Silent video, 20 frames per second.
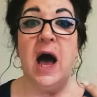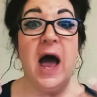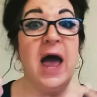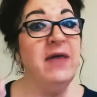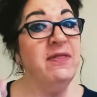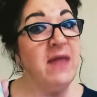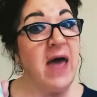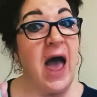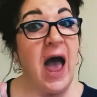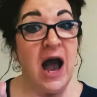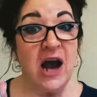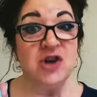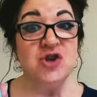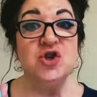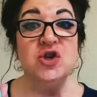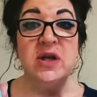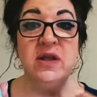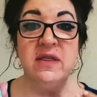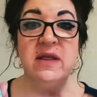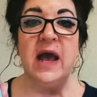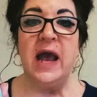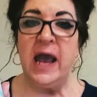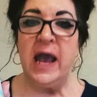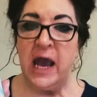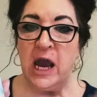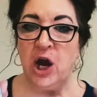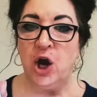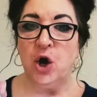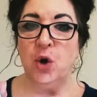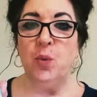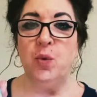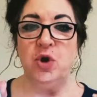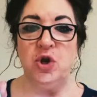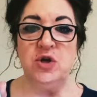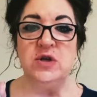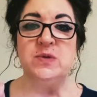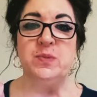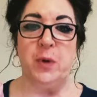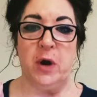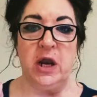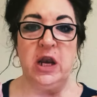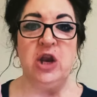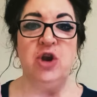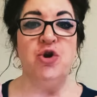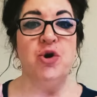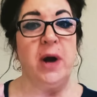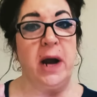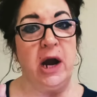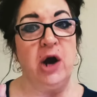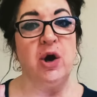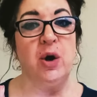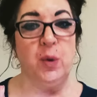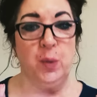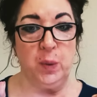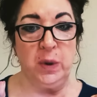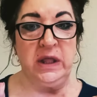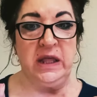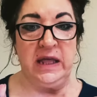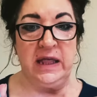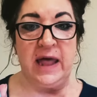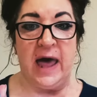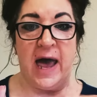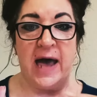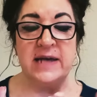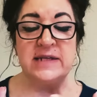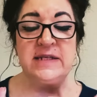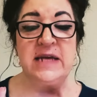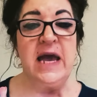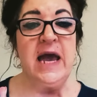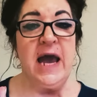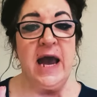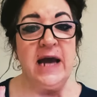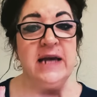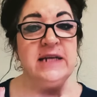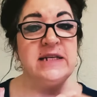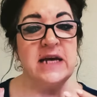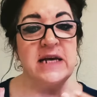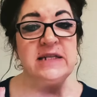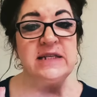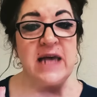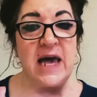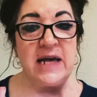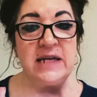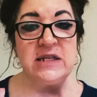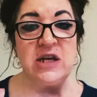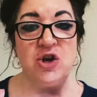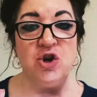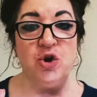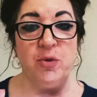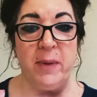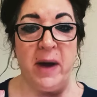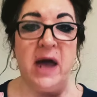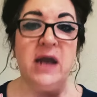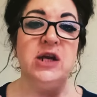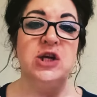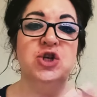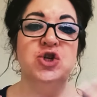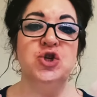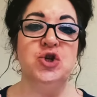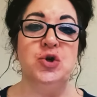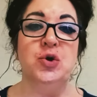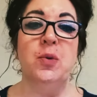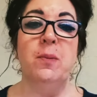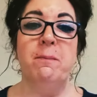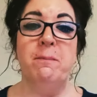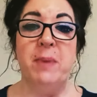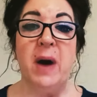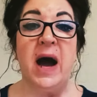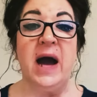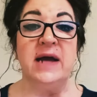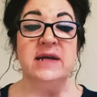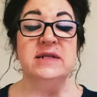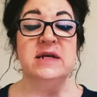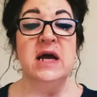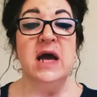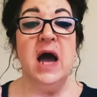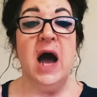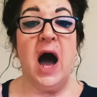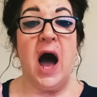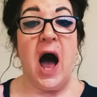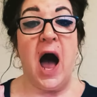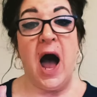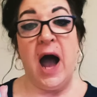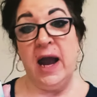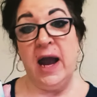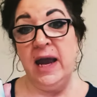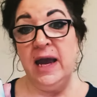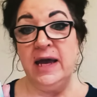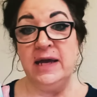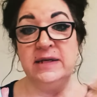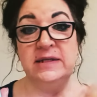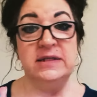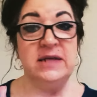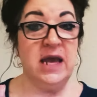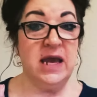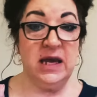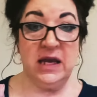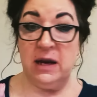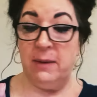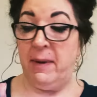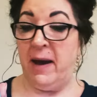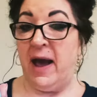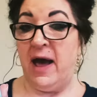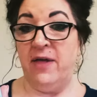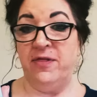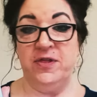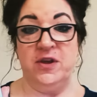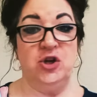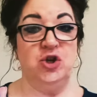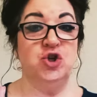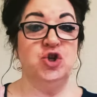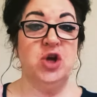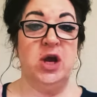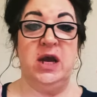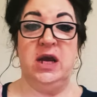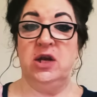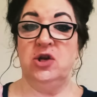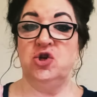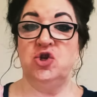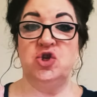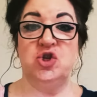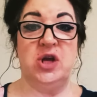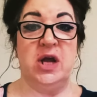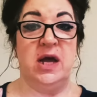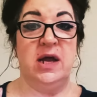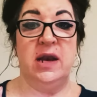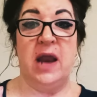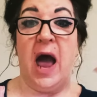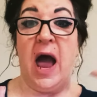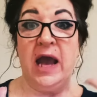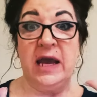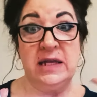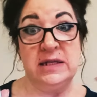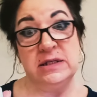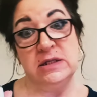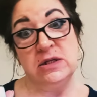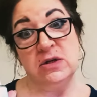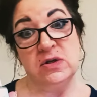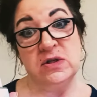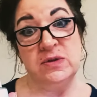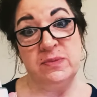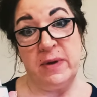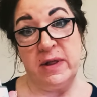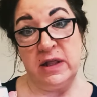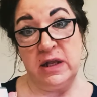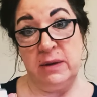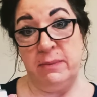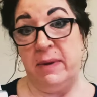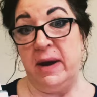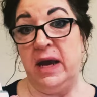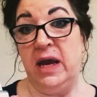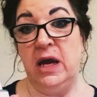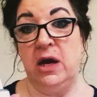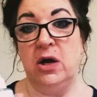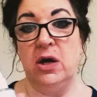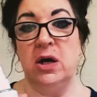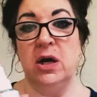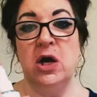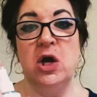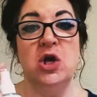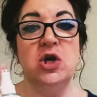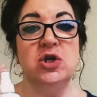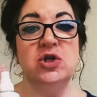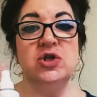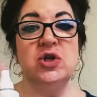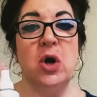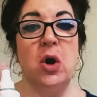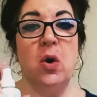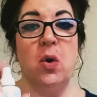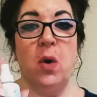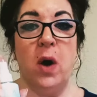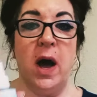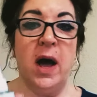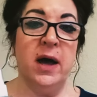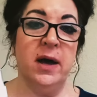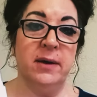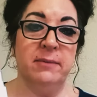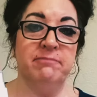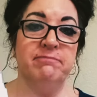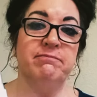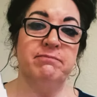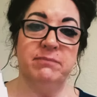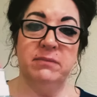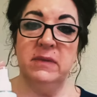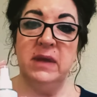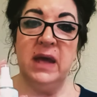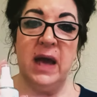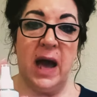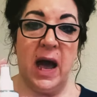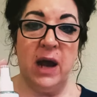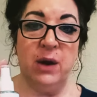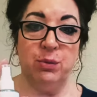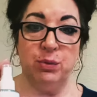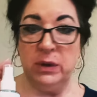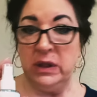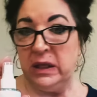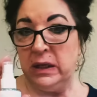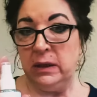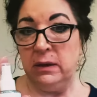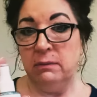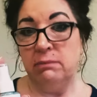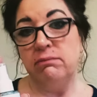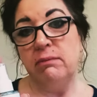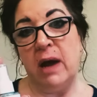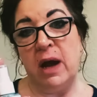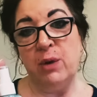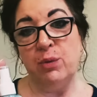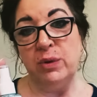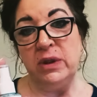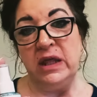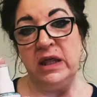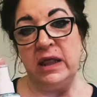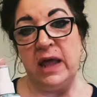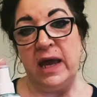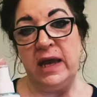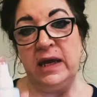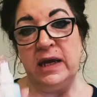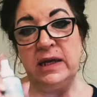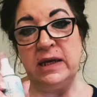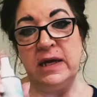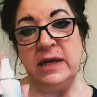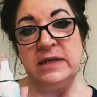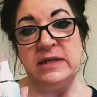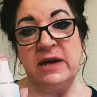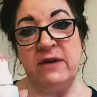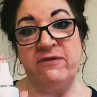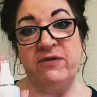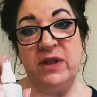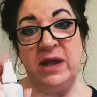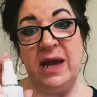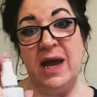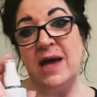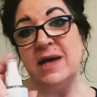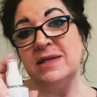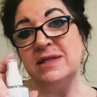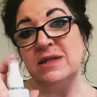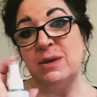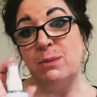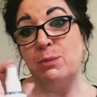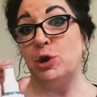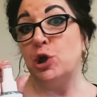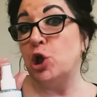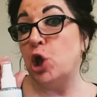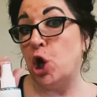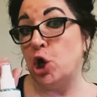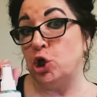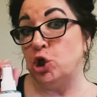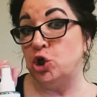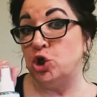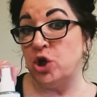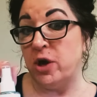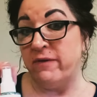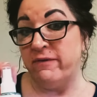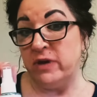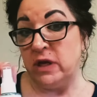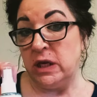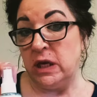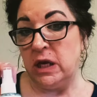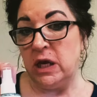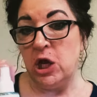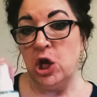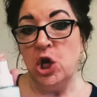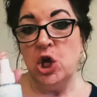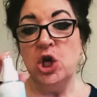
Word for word: And the, actually, the hair, when you spray it in your hair, it really lasts. It does last on your body too, but I had taken a bath and changed and I could still smell it in my hair. So, um, yeah, I really, I really like it. It definitely has some longevity.